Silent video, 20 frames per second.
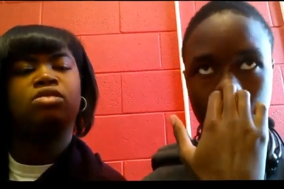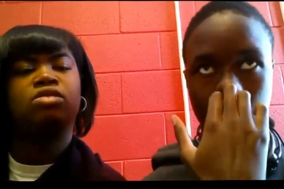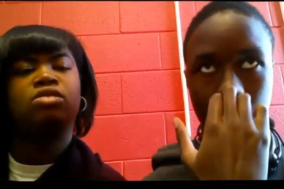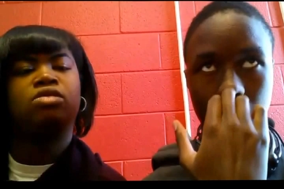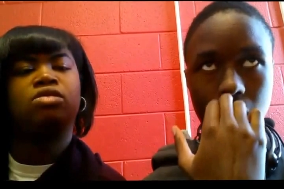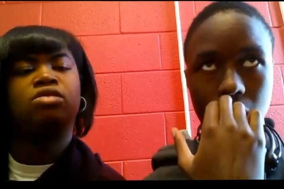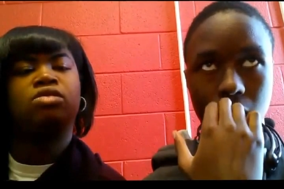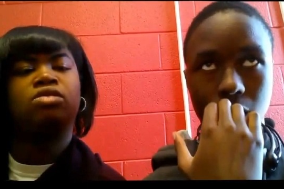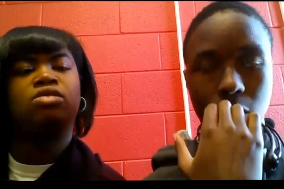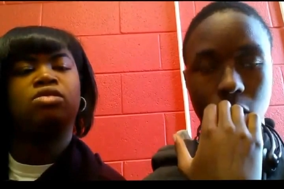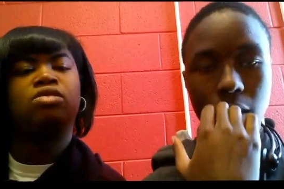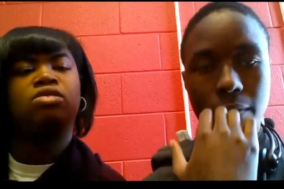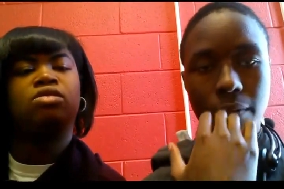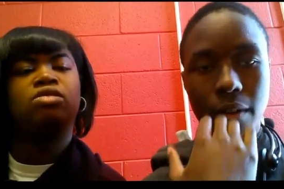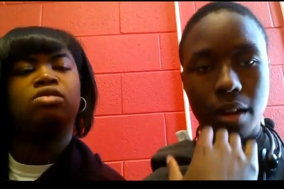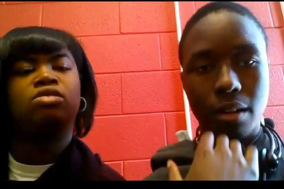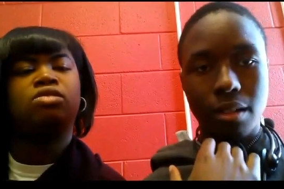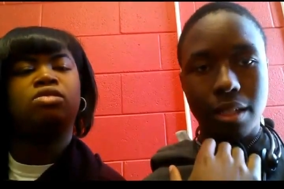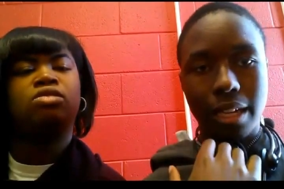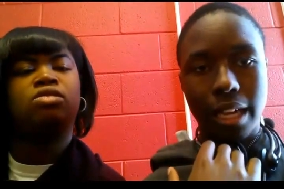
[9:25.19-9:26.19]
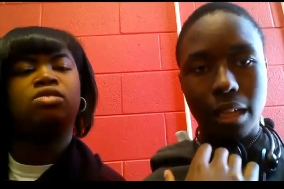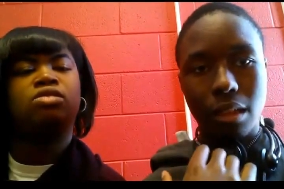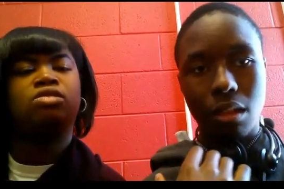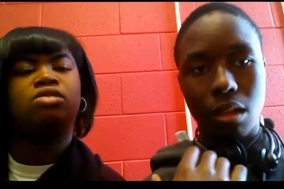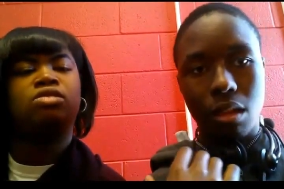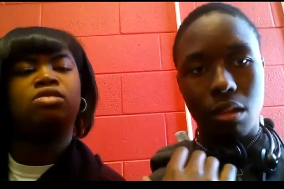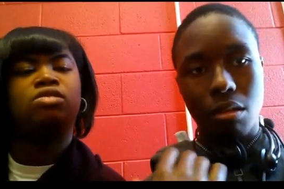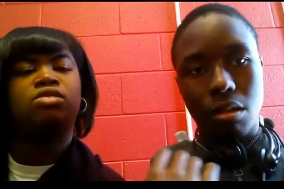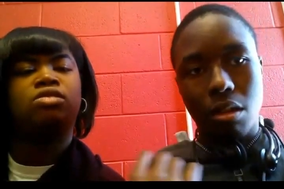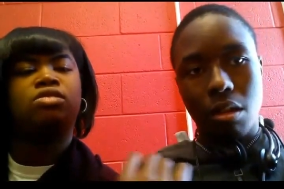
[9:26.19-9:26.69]
Speaker 1: and GFriends like
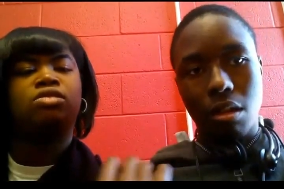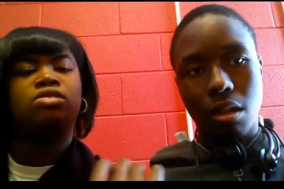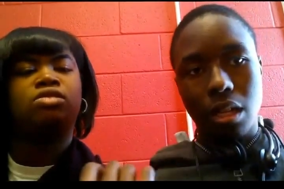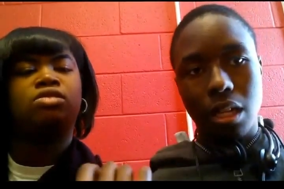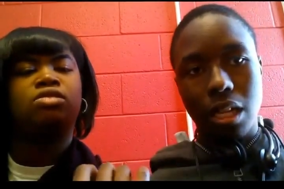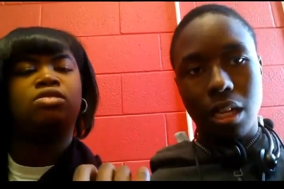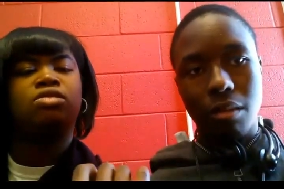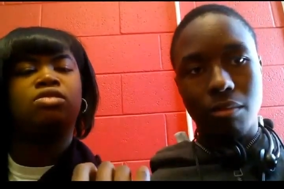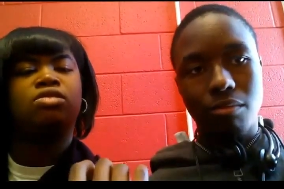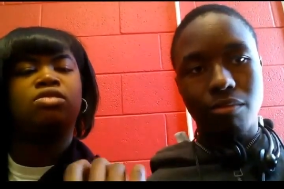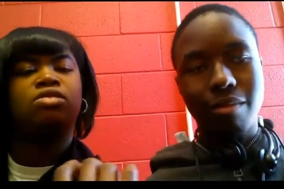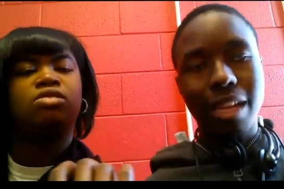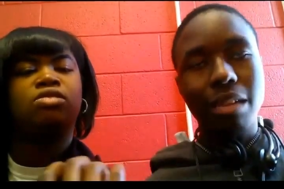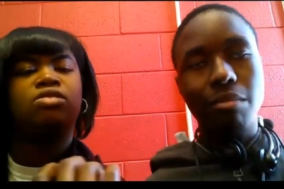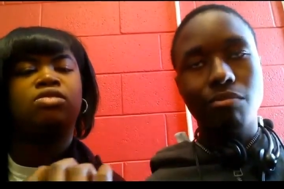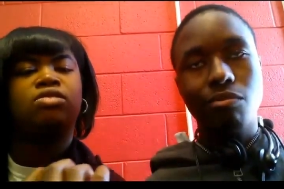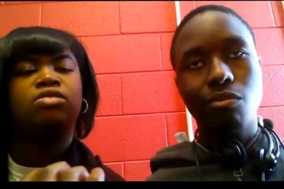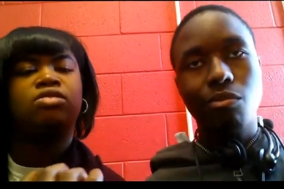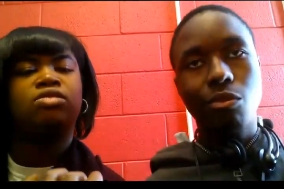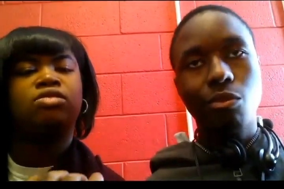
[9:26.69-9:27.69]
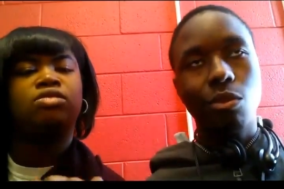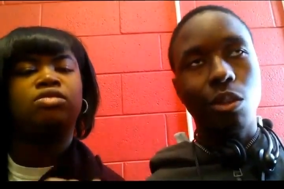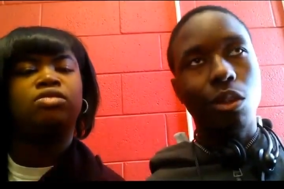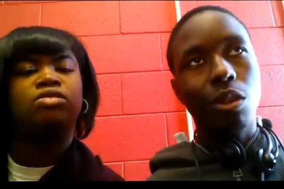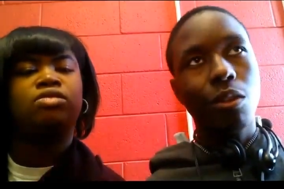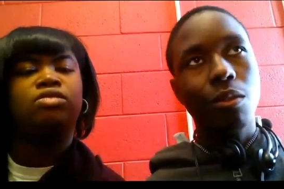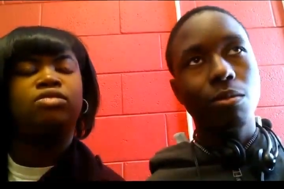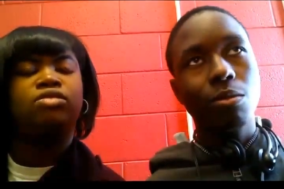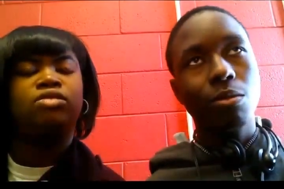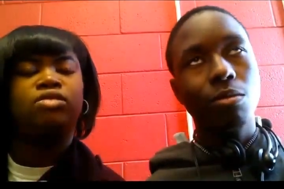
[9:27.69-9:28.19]
the girly not
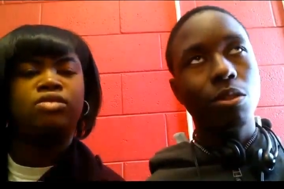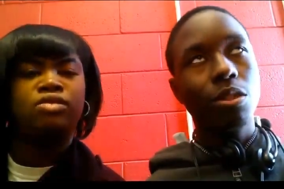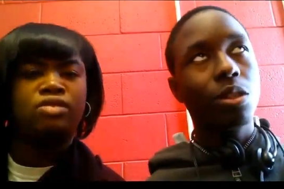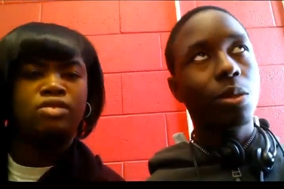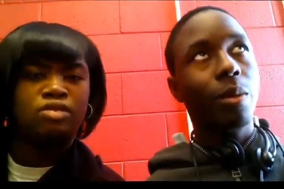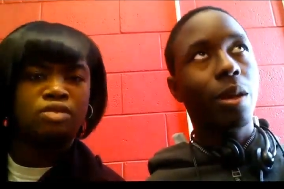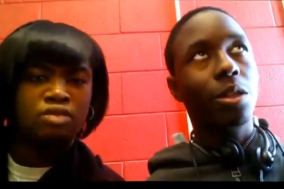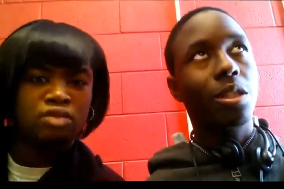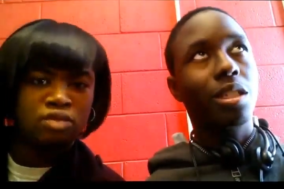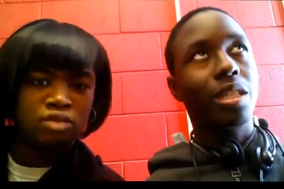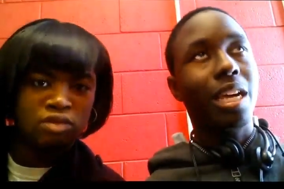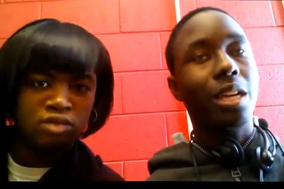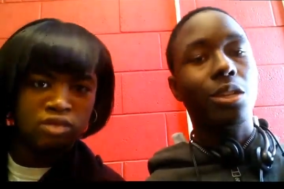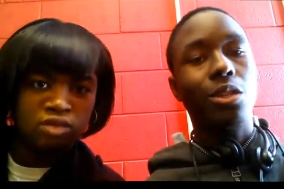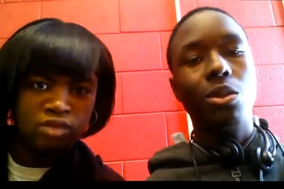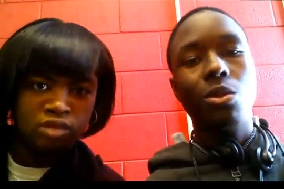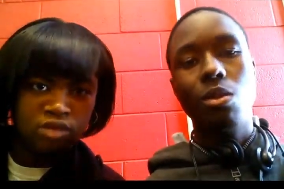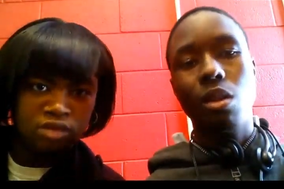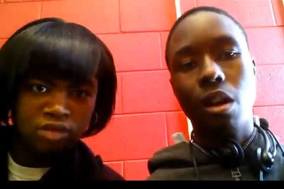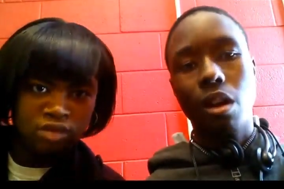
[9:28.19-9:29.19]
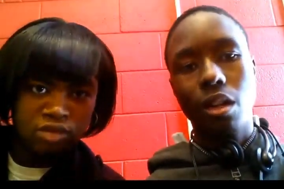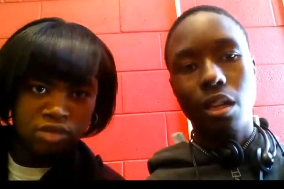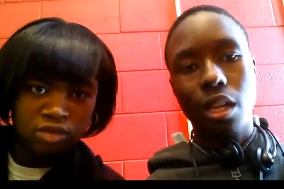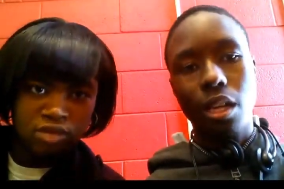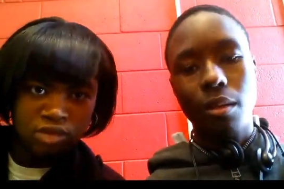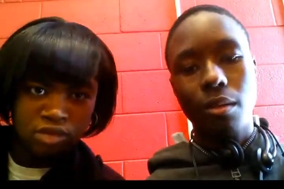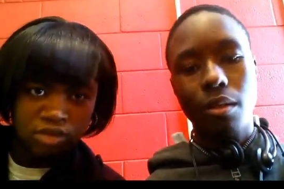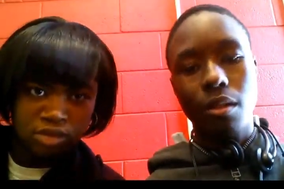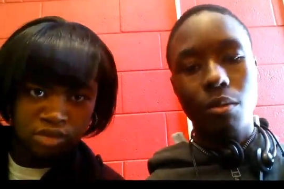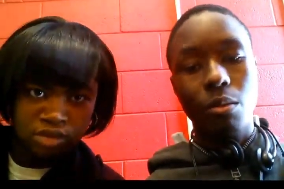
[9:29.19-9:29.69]
well girl Girls Generation is not too
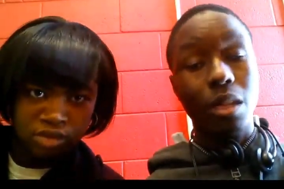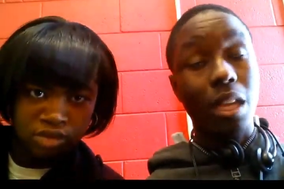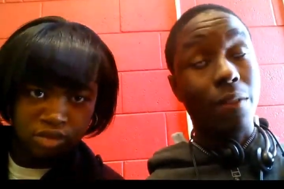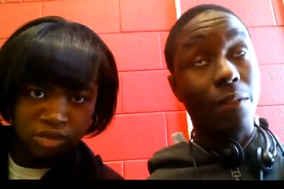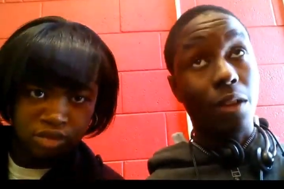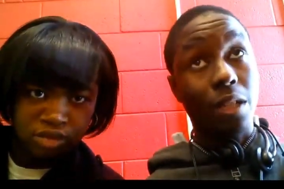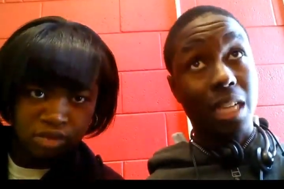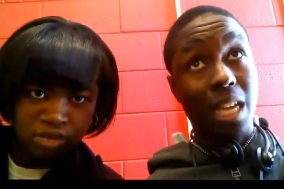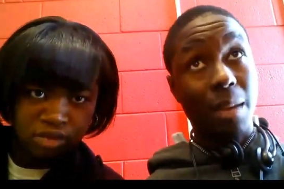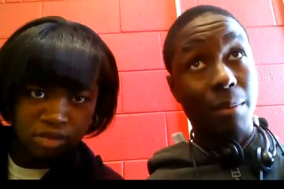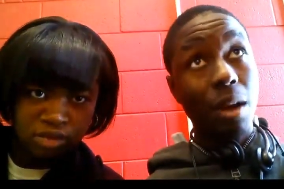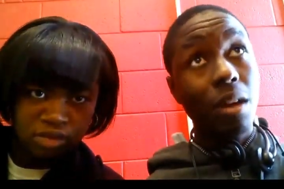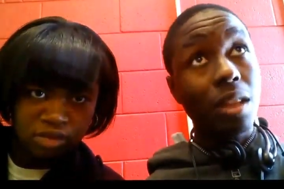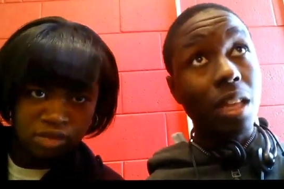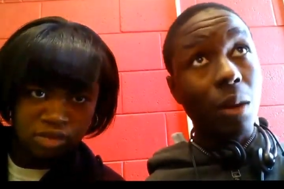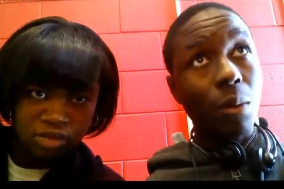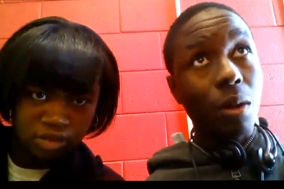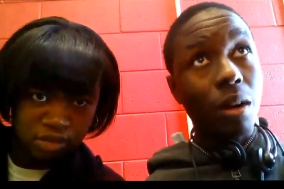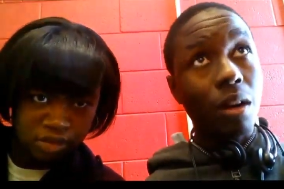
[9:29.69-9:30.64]
girly when they first came out